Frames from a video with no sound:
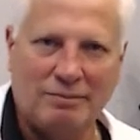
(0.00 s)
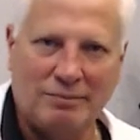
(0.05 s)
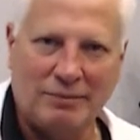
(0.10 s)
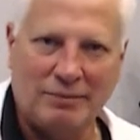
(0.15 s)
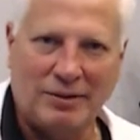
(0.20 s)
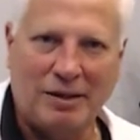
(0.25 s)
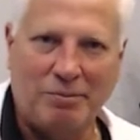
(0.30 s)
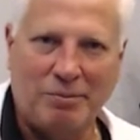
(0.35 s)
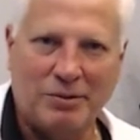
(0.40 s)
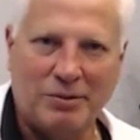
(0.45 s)

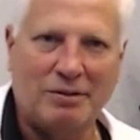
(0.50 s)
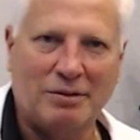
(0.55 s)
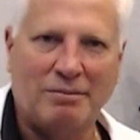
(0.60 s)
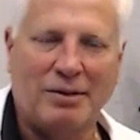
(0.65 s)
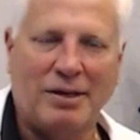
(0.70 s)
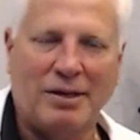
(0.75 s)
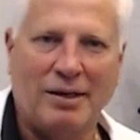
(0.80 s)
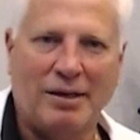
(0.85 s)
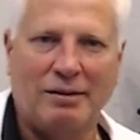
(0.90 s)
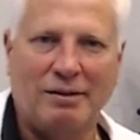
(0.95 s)
keep us in
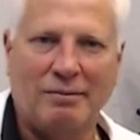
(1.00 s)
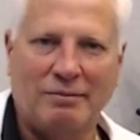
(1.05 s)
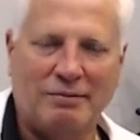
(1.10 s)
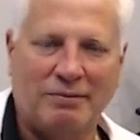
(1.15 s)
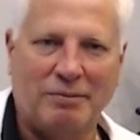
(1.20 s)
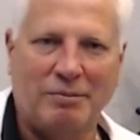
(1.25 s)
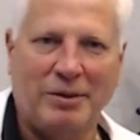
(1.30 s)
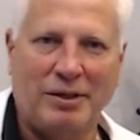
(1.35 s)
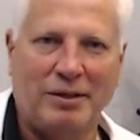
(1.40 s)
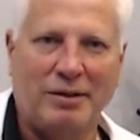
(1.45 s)
mind for
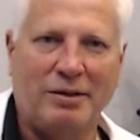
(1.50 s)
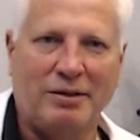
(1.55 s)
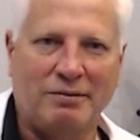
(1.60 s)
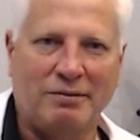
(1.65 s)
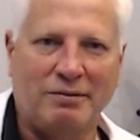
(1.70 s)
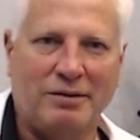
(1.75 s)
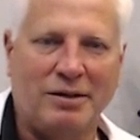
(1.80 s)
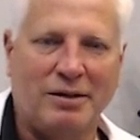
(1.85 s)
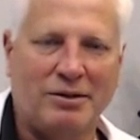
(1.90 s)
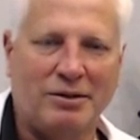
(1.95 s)
being here,
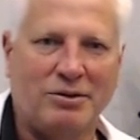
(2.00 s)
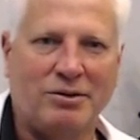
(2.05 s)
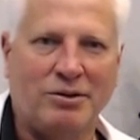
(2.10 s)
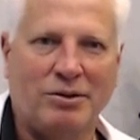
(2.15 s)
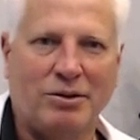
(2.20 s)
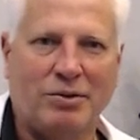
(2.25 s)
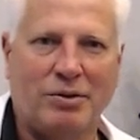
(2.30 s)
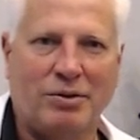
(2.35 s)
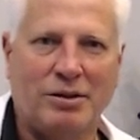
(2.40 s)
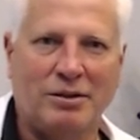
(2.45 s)
for answering your
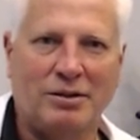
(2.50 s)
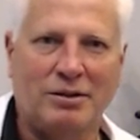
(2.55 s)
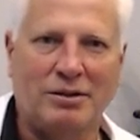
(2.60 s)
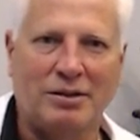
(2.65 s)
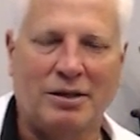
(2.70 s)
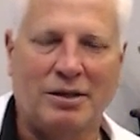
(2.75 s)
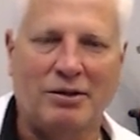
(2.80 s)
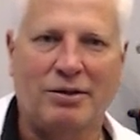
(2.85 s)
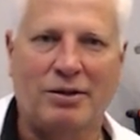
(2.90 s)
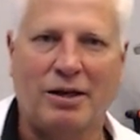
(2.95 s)
questions
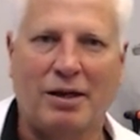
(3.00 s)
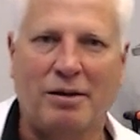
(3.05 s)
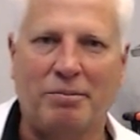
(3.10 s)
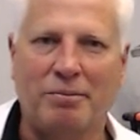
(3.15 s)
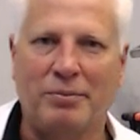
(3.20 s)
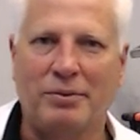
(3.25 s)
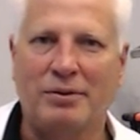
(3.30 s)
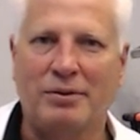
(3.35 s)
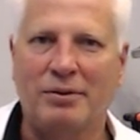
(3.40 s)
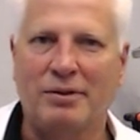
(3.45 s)
on
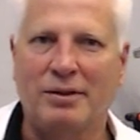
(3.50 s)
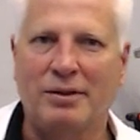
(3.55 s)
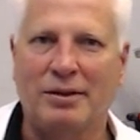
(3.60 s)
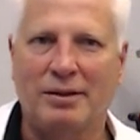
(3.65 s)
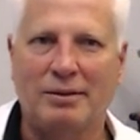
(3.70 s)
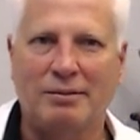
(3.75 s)
hookup and